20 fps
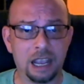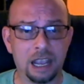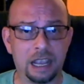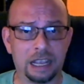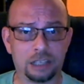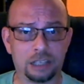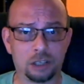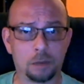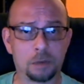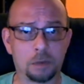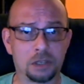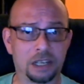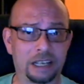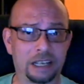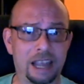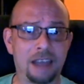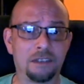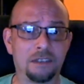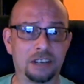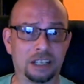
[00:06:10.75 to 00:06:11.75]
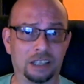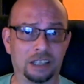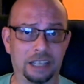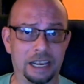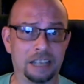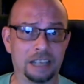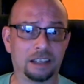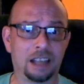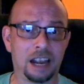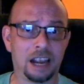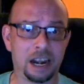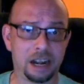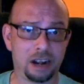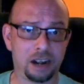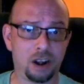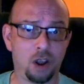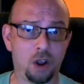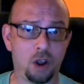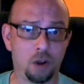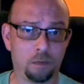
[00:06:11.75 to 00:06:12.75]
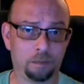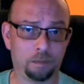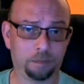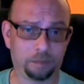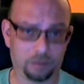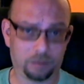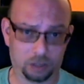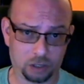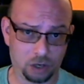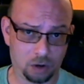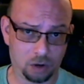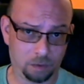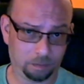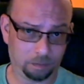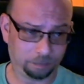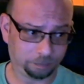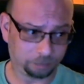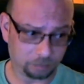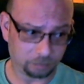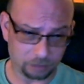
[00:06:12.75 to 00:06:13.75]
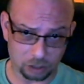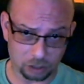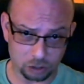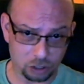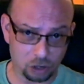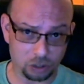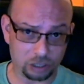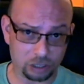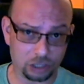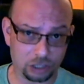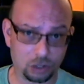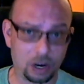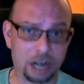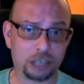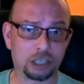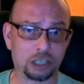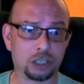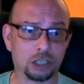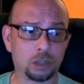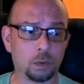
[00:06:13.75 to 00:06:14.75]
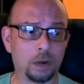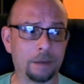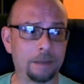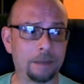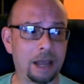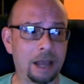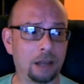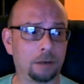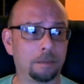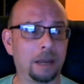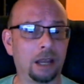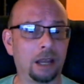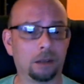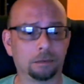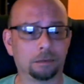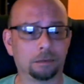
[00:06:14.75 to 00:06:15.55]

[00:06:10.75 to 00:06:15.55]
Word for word: It's almost like having a landline at home. So there's no distractions when I'm out and about.